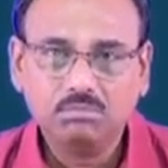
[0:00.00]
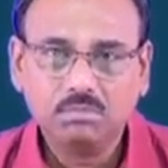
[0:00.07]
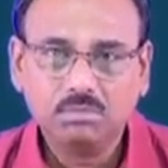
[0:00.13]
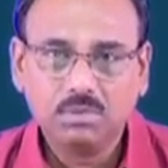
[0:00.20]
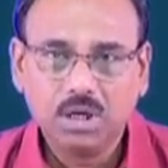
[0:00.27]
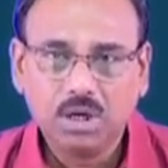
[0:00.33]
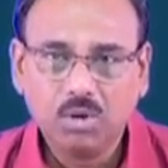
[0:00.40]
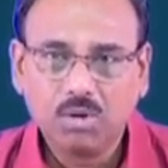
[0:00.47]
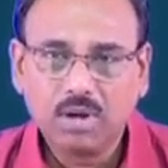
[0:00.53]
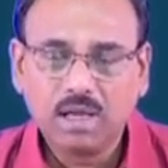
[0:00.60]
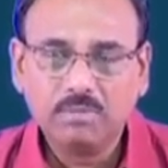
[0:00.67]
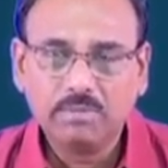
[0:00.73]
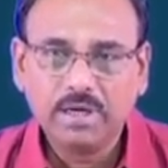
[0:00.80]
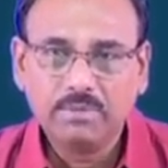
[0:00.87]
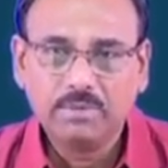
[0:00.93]
local
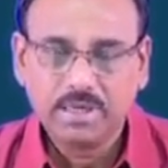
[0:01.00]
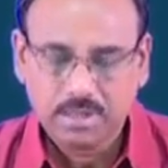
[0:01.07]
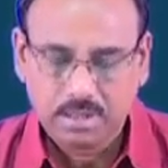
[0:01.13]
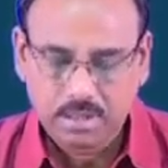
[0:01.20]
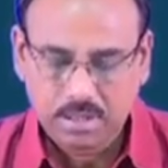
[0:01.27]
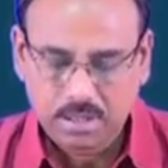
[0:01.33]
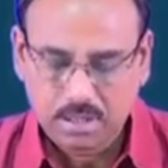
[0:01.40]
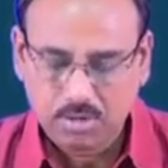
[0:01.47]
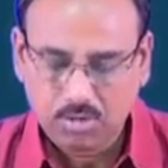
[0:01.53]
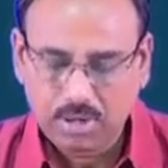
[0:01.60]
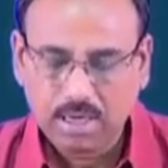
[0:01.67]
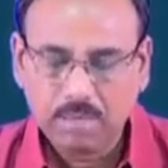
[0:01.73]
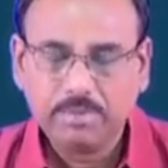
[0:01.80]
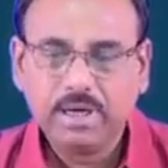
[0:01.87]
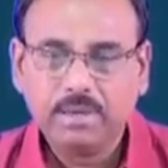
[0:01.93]

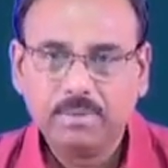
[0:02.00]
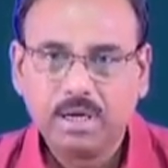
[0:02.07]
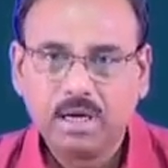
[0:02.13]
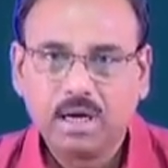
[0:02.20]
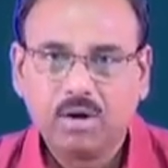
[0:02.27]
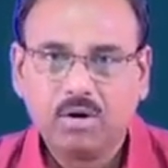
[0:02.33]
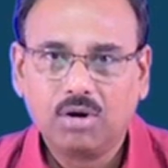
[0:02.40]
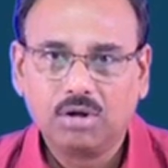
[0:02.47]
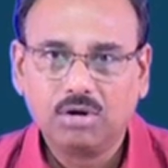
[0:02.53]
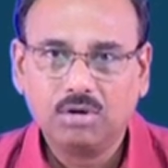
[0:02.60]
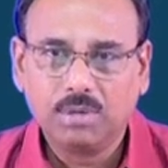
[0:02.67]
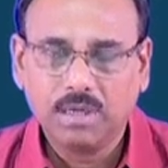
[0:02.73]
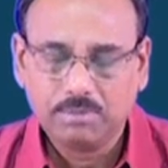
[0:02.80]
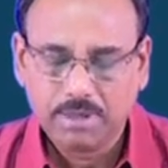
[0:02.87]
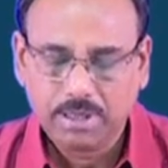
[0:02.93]
minima or
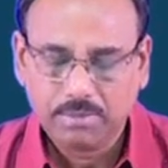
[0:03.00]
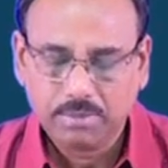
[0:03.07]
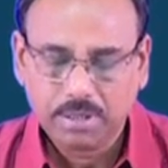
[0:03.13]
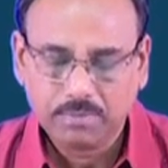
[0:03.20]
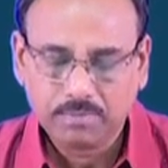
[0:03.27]
global minima.